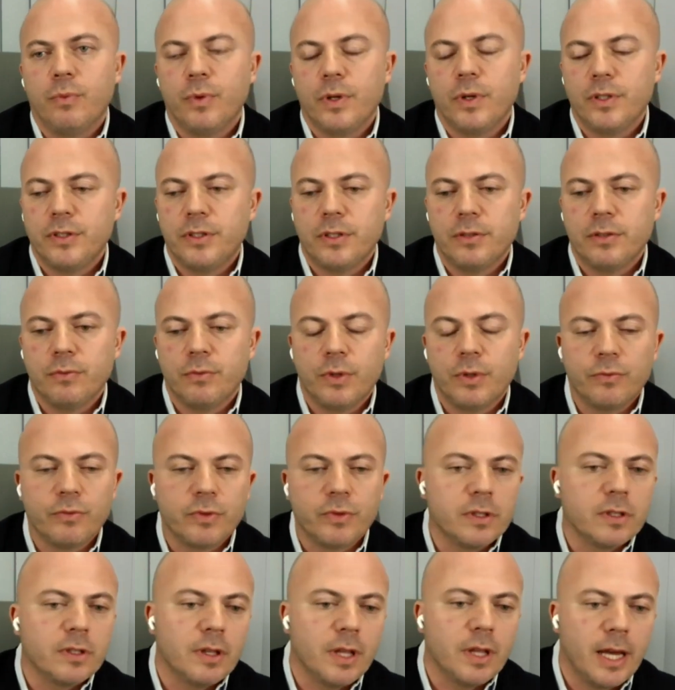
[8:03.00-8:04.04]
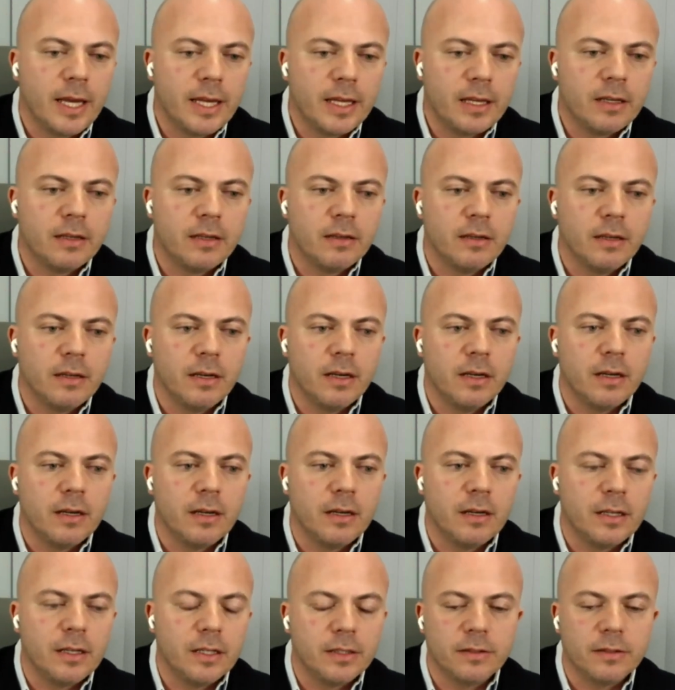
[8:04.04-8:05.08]
which we really like.
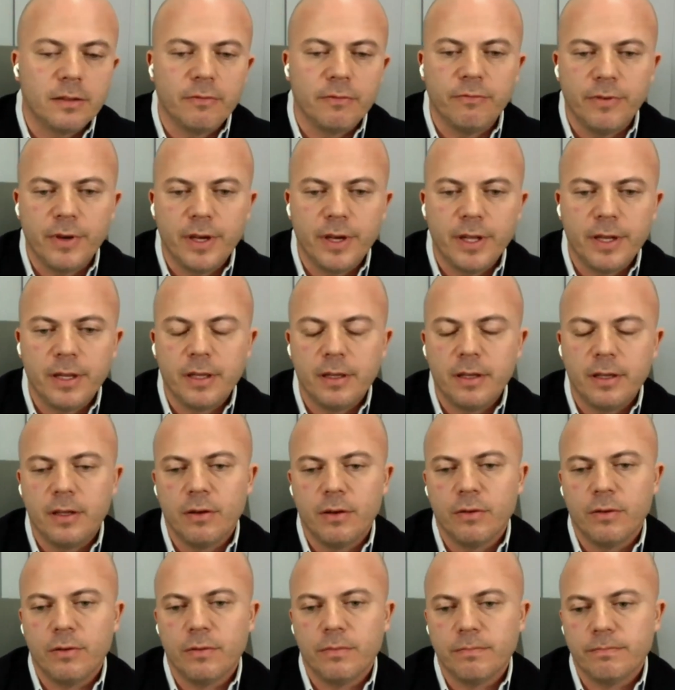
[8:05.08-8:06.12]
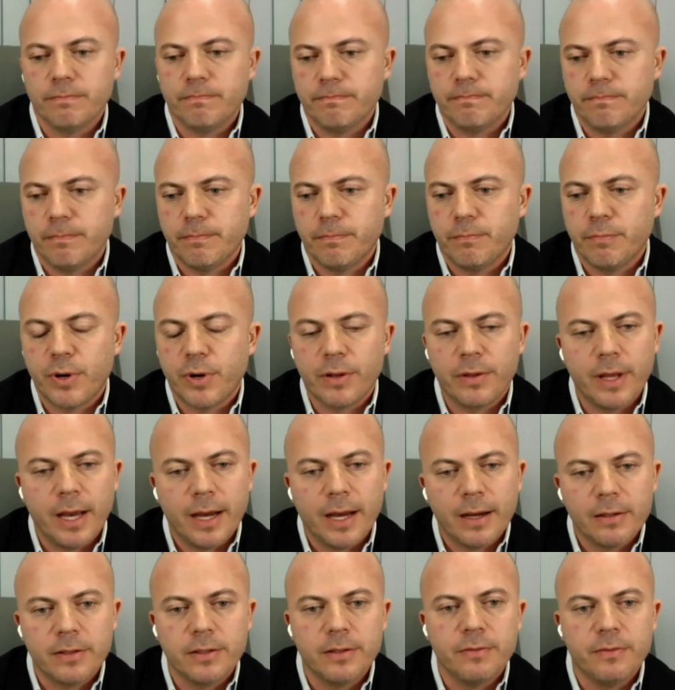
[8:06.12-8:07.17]
It's a very,
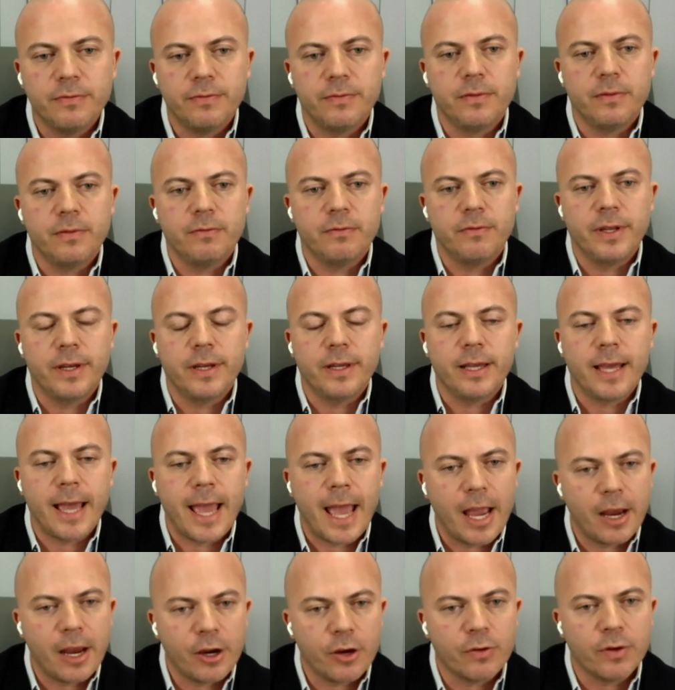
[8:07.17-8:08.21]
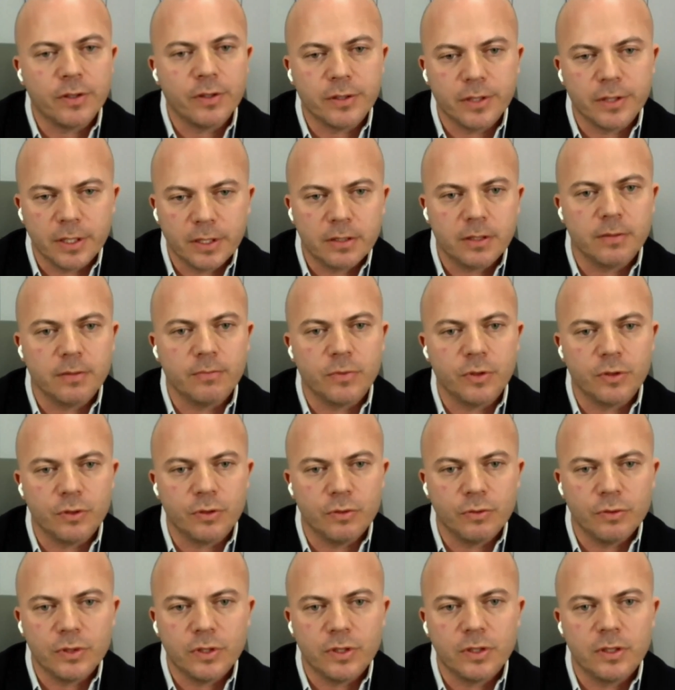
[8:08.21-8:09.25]
productive, very accurate system to
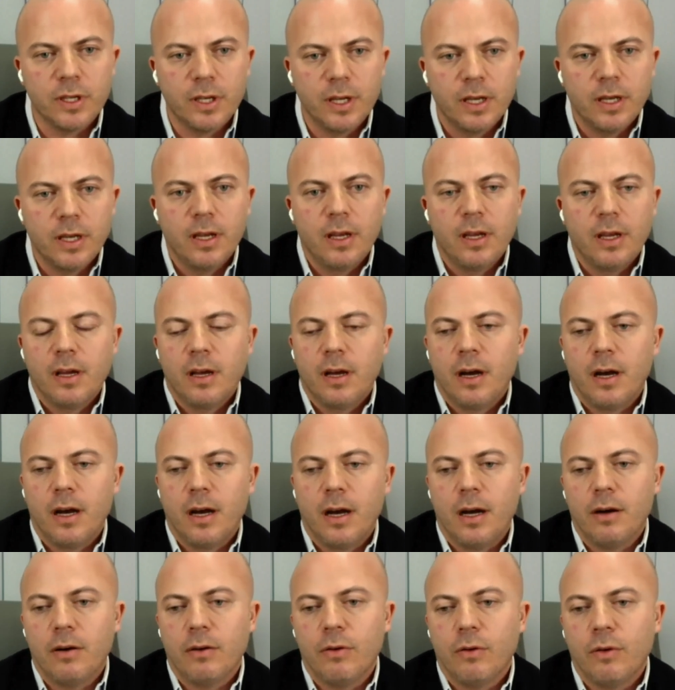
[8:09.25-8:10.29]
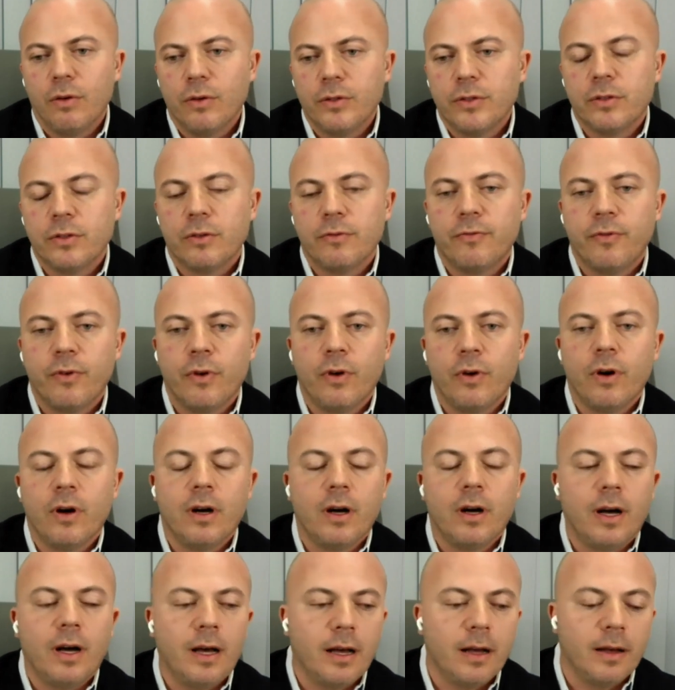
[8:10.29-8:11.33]
use. Also
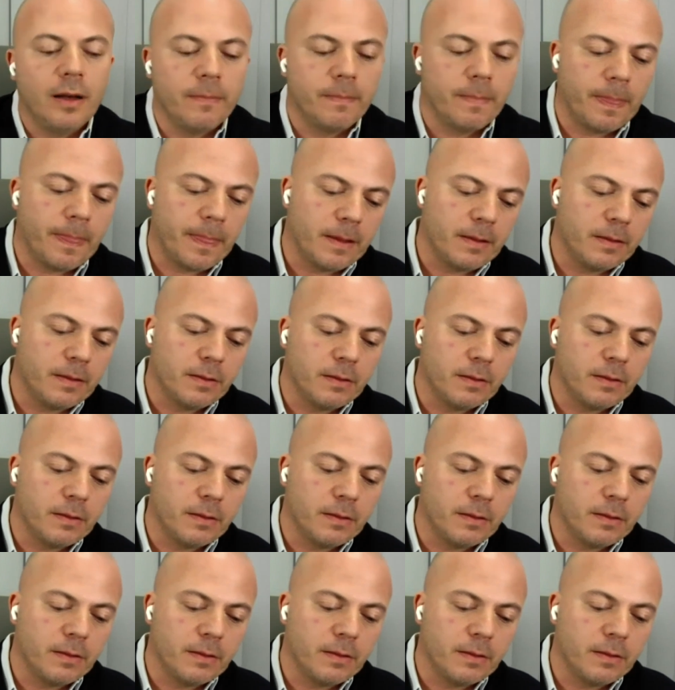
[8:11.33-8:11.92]
for